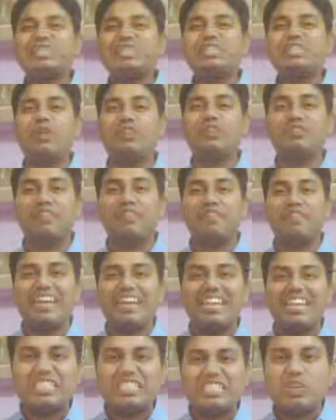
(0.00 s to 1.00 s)
When it
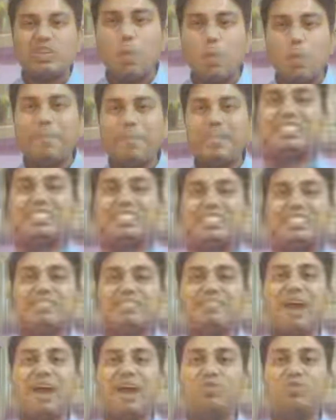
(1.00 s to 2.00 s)
opens its mouth
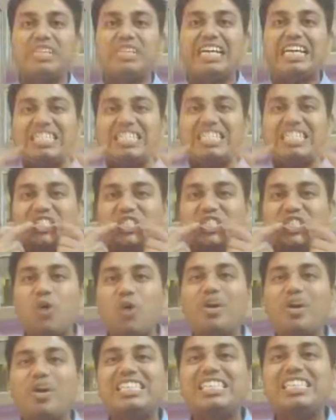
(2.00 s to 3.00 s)
to show
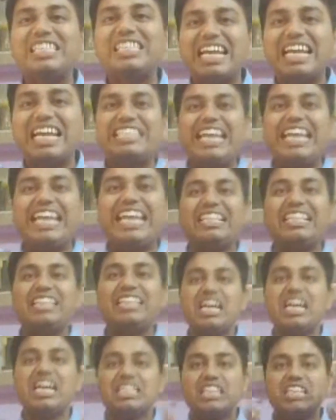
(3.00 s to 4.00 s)
its teeth,
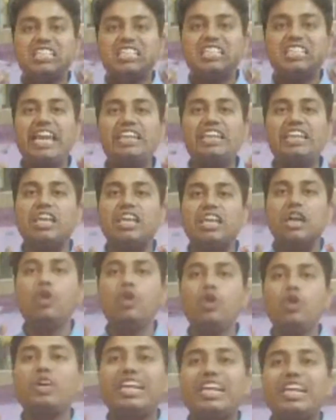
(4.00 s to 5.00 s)
the teeth look
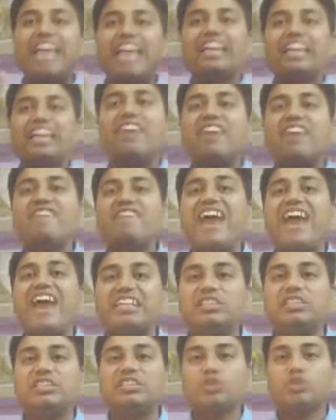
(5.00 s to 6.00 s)
like fangs.
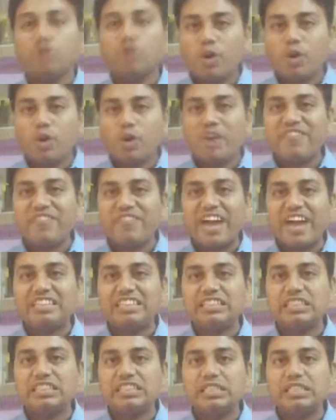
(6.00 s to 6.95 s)
You know what are fangs?